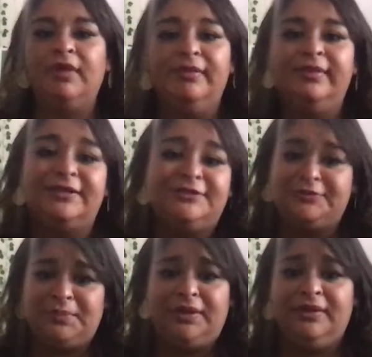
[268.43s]
That's just
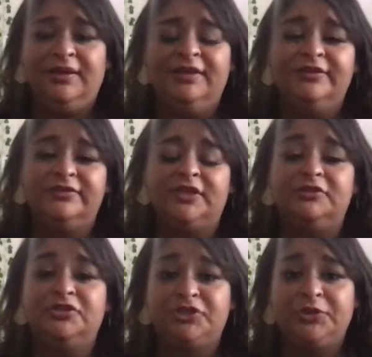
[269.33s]
me. So I'll
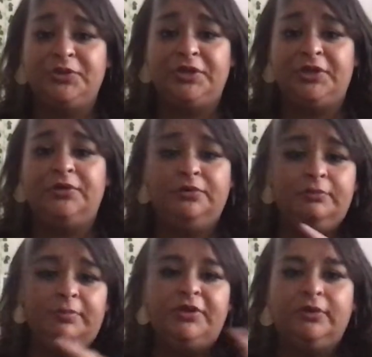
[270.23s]
show you,
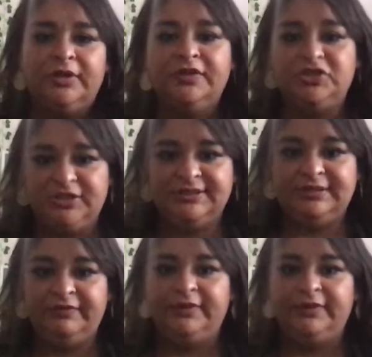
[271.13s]
but you'll get the gist of it.